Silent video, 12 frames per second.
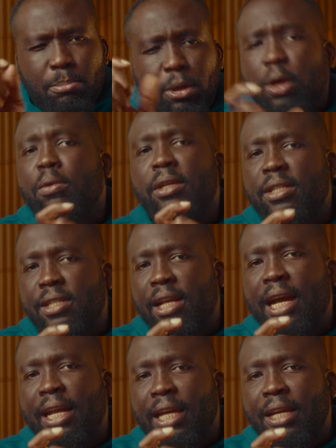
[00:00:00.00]
but only
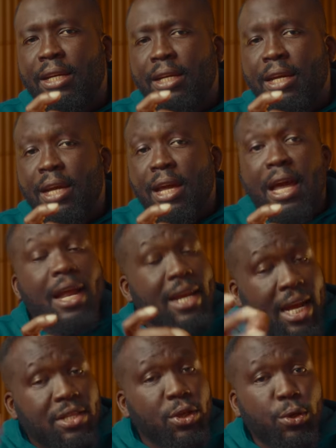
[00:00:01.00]
slightly. And
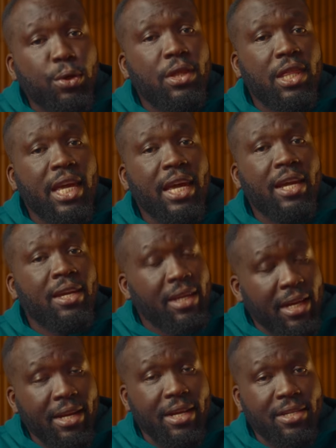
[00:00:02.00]
that's a good thing
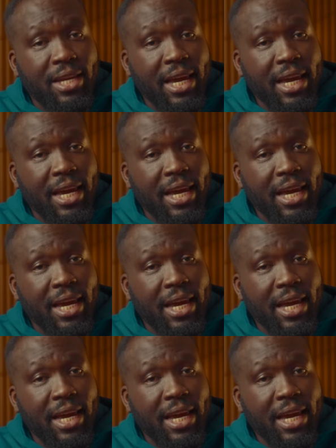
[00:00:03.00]
in this